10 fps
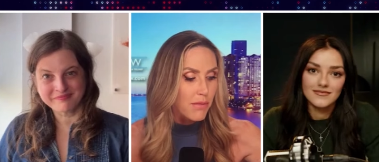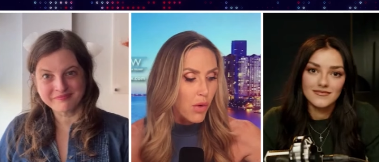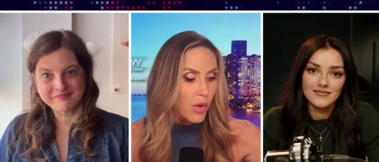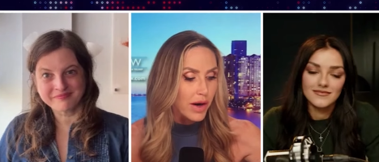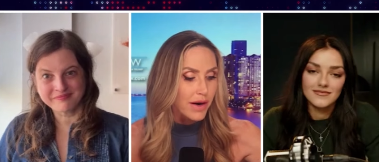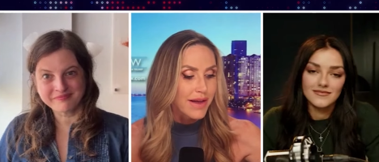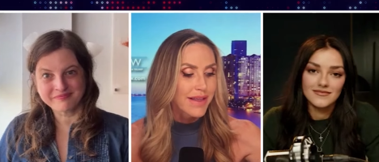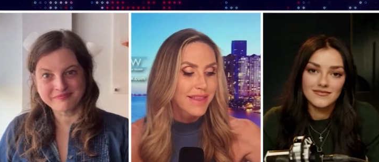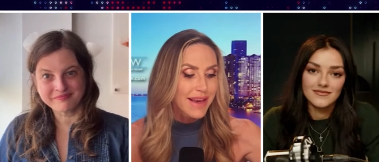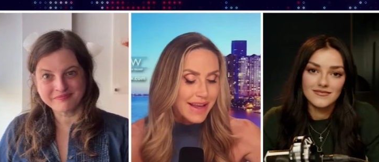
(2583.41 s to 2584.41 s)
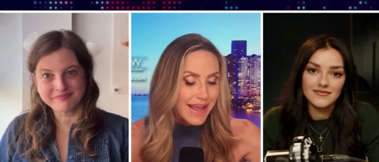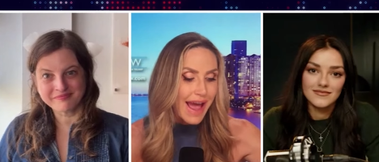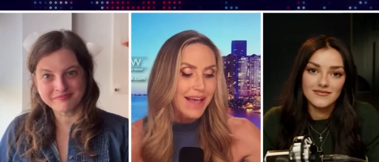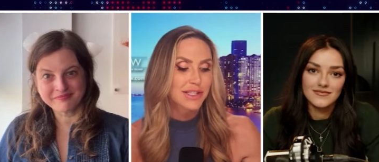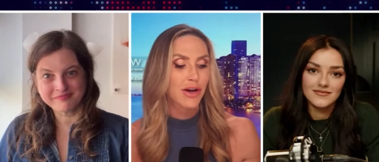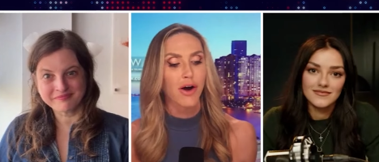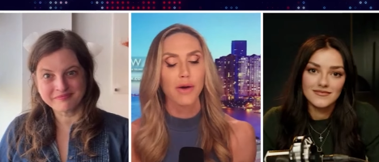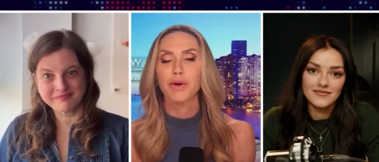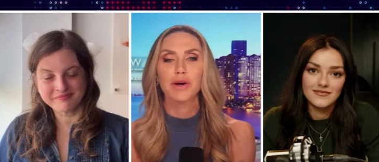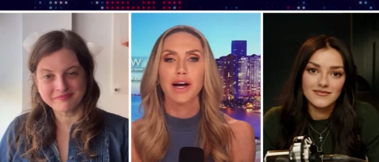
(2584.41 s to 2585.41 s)
Speaker 1: more than gas car
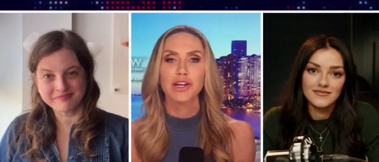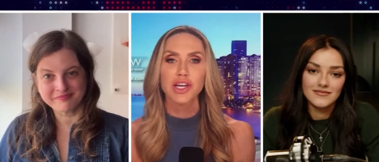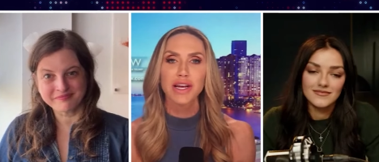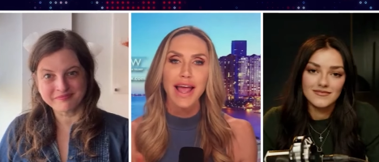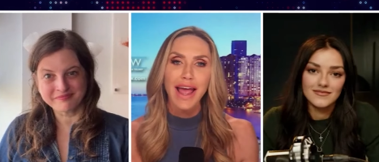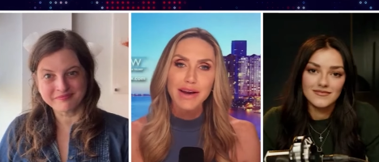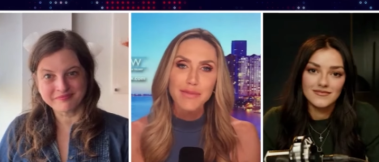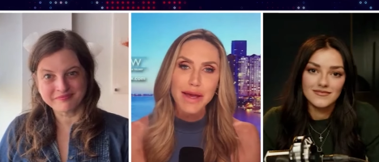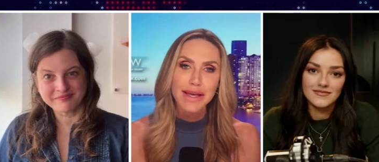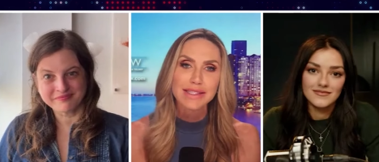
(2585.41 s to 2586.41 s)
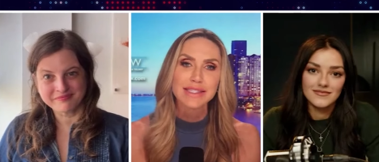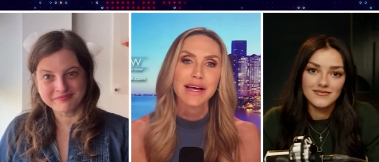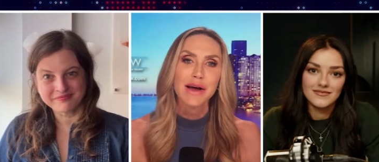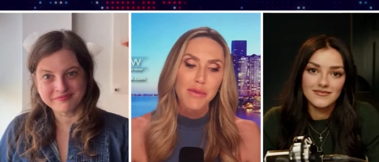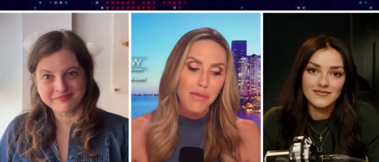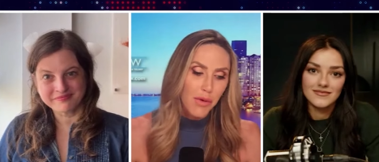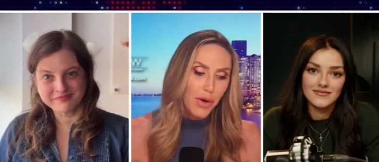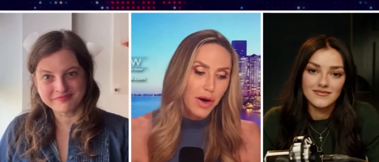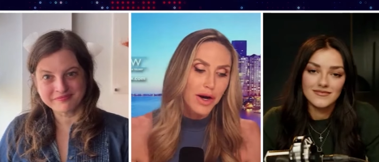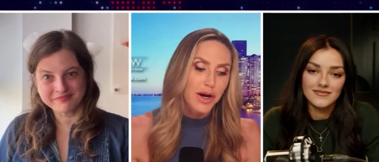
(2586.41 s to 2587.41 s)
production and emits
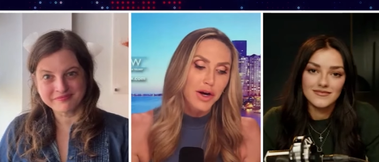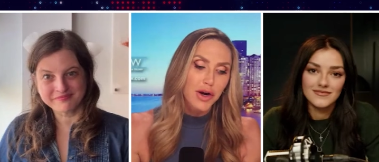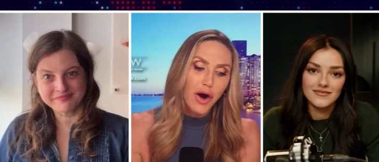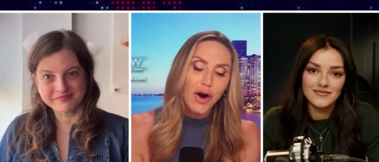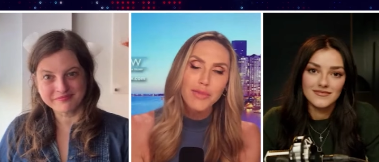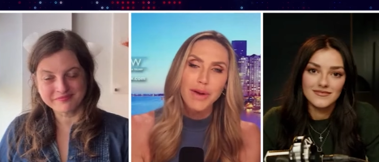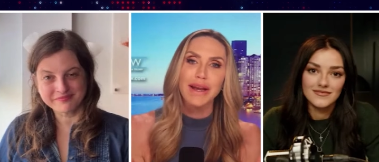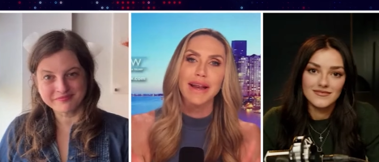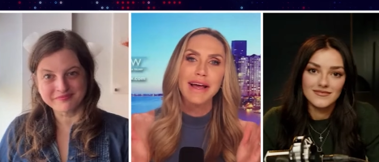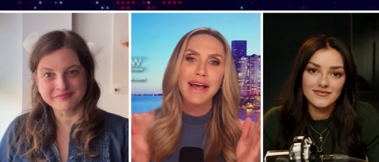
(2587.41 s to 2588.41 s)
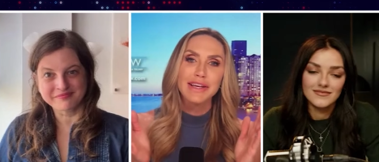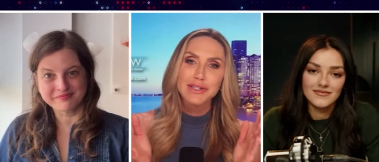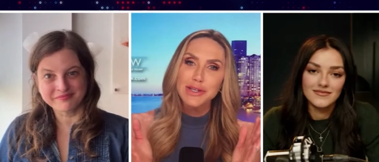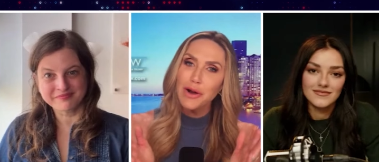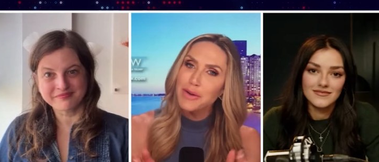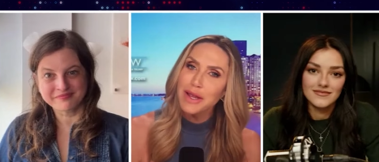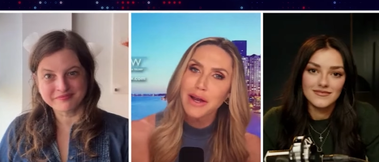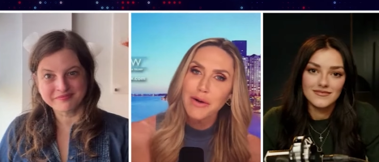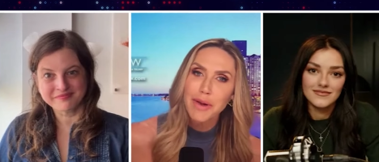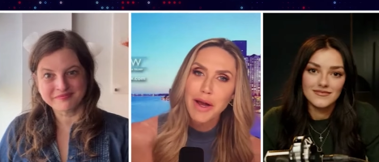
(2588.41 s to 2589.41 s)
more carbon so
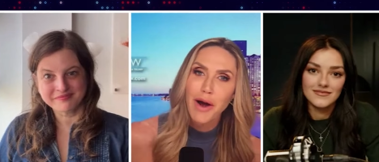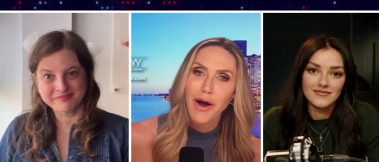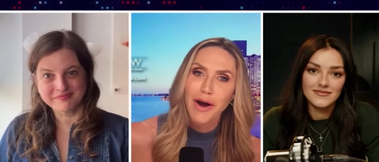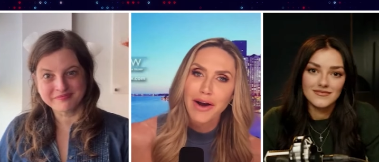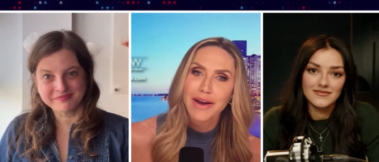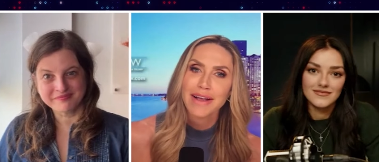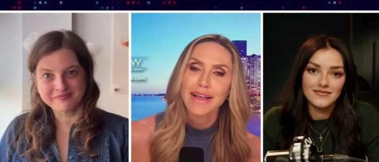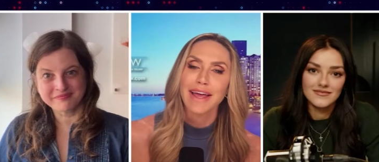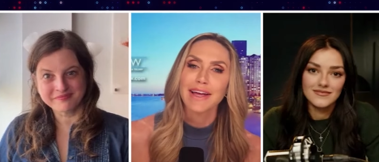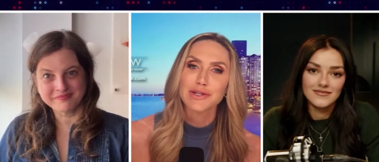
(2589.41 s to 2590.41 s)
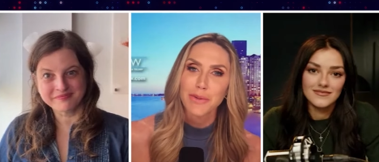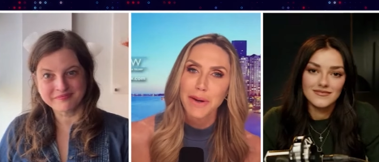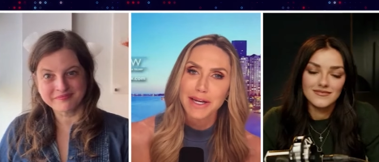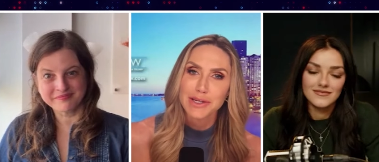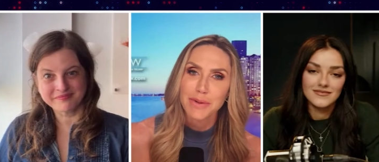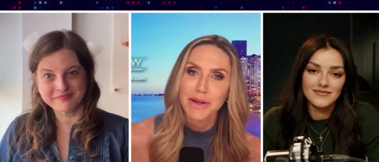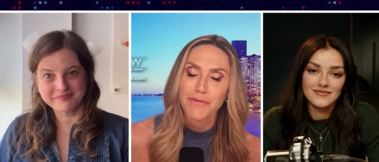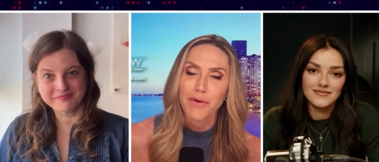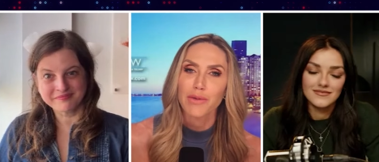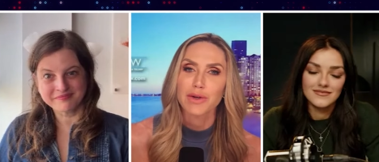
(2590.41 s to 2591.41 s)
here we are in
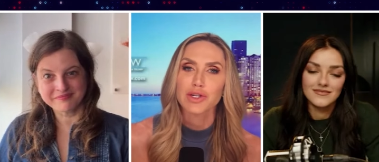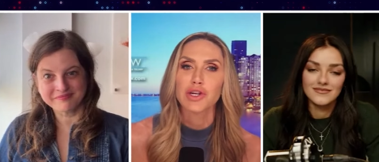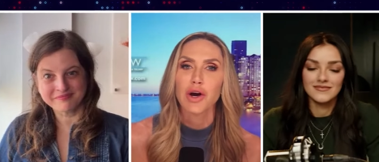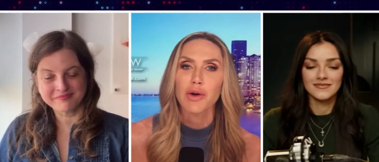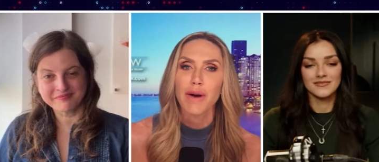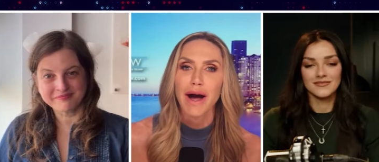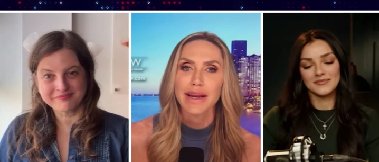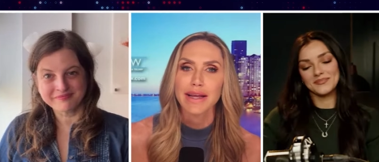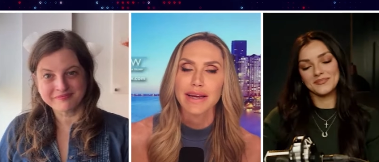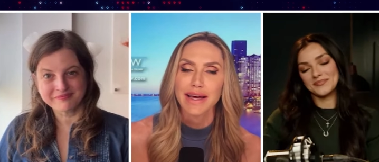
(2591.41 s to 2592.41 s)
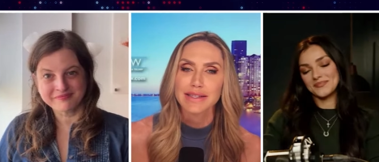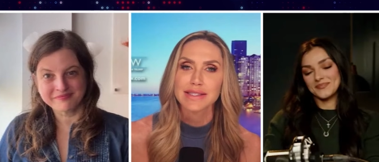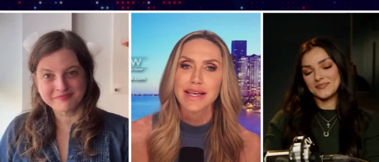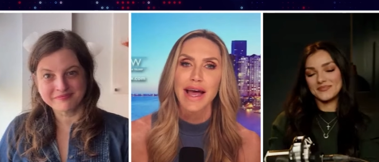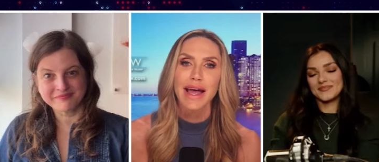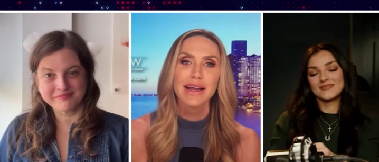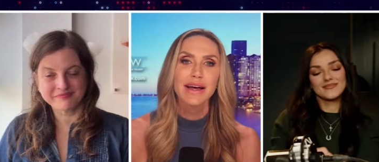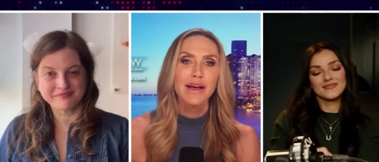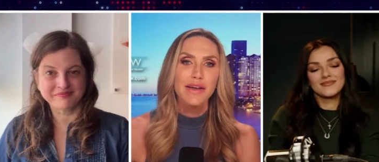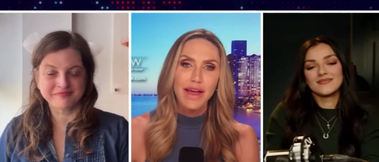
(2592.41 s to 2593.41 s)
2024 when joe biden has said
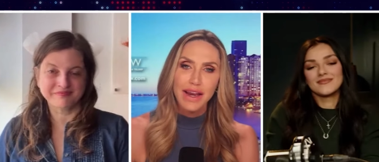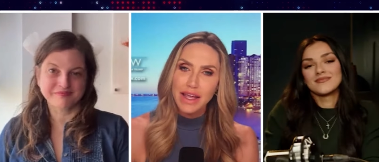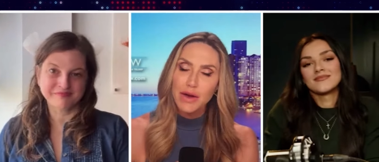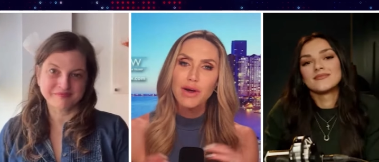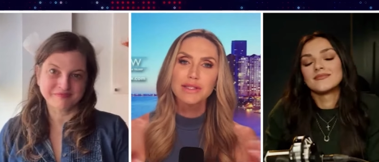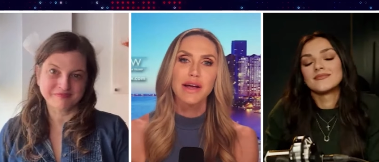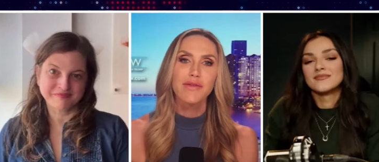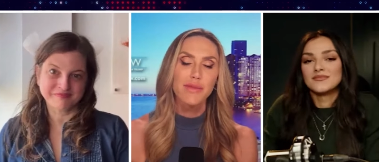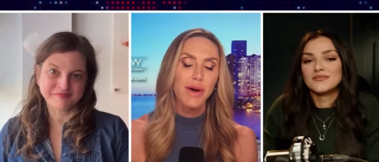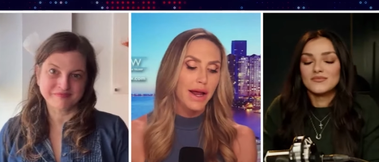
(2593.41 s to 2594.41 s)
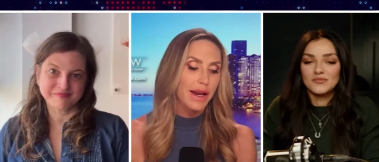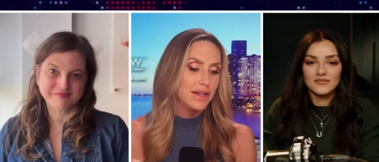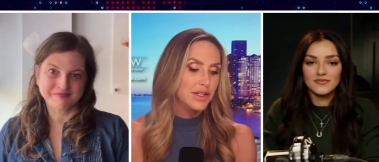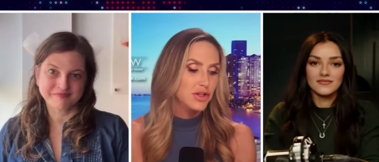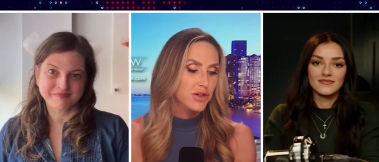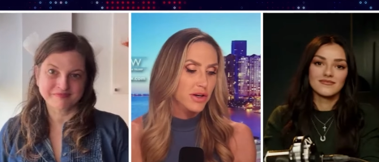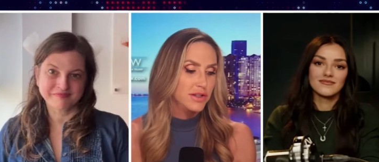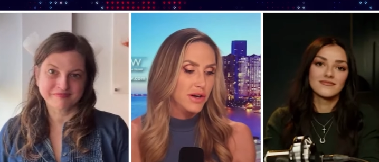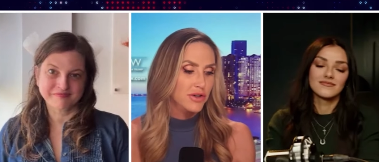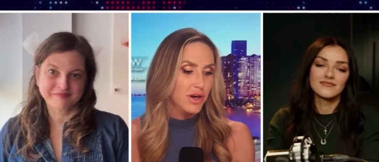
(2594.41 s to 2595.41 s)
that he wants everybody to
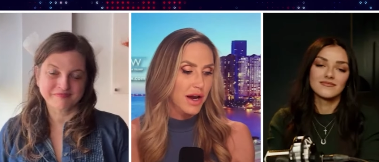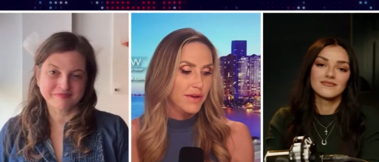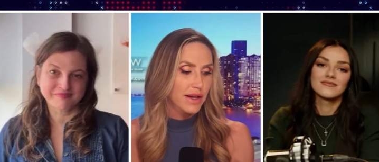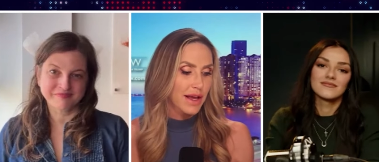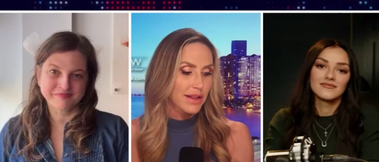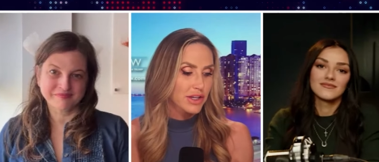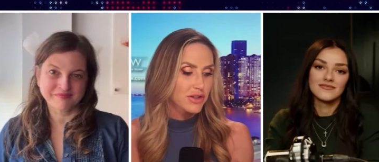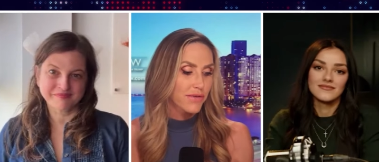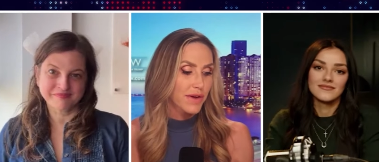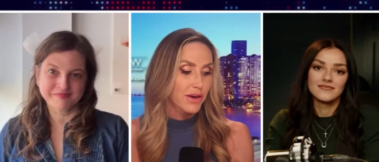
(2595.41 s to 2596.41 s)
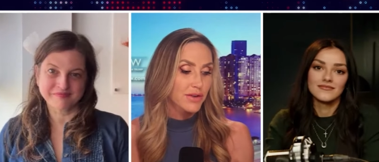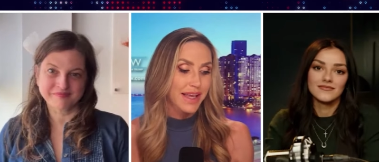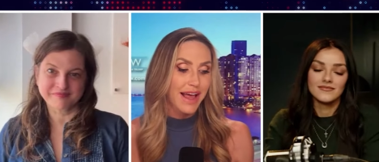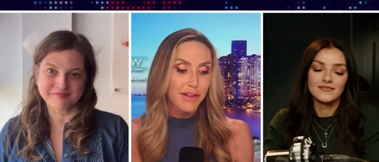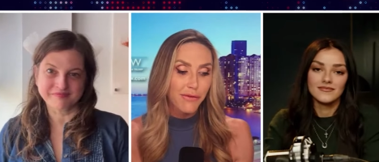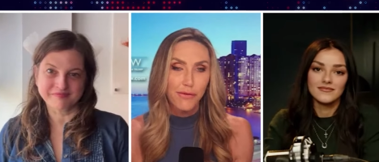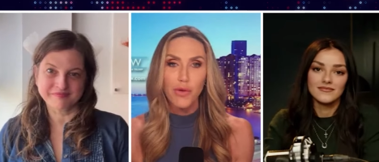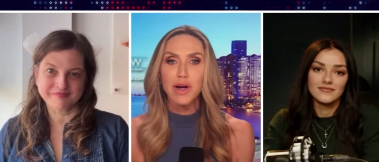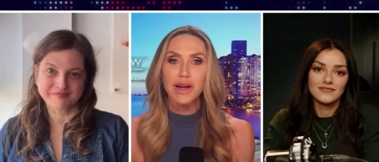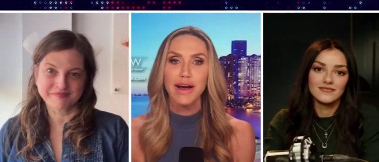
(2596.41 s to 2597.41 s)
start driving electric vehicles
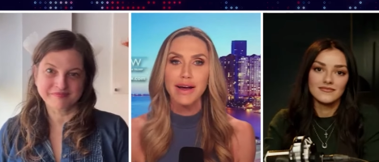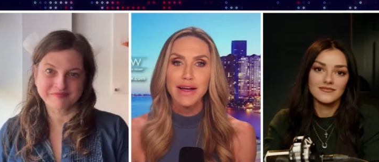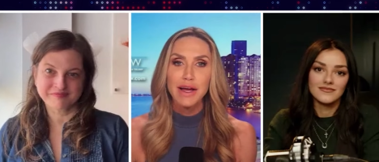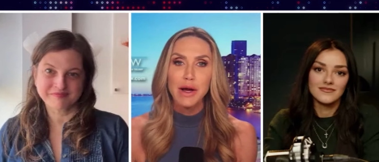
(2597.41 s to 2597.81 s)
california